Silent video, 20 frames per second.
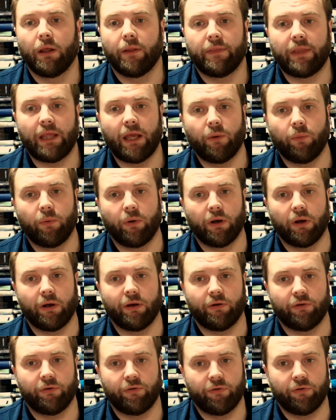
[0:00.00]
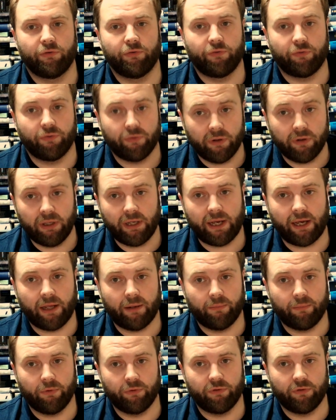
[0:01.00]
There were 3
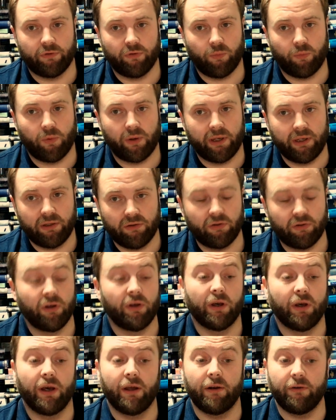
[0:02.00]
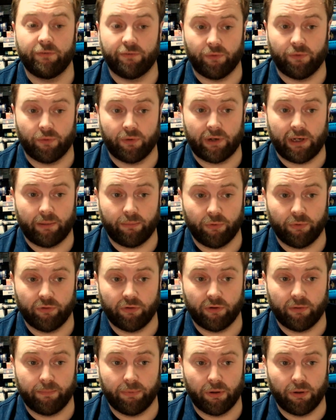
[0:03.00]
Admirals of the White and 4 Admirals of
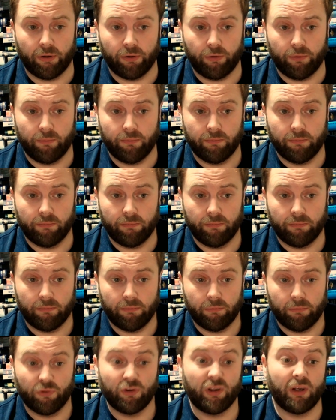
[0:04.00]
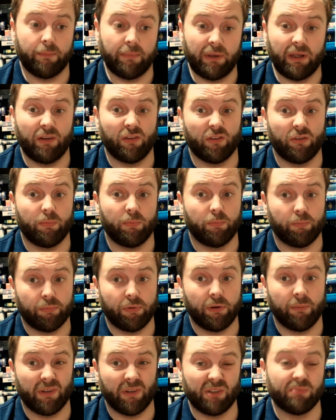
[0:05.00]
the Blue. So that means
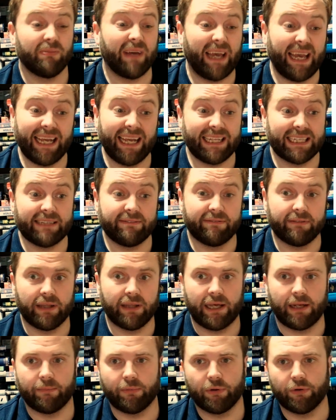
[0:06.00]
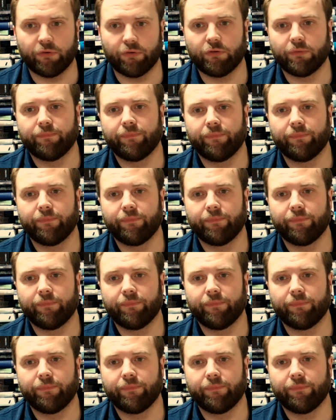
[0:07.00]
pretty much 8 full Admirals.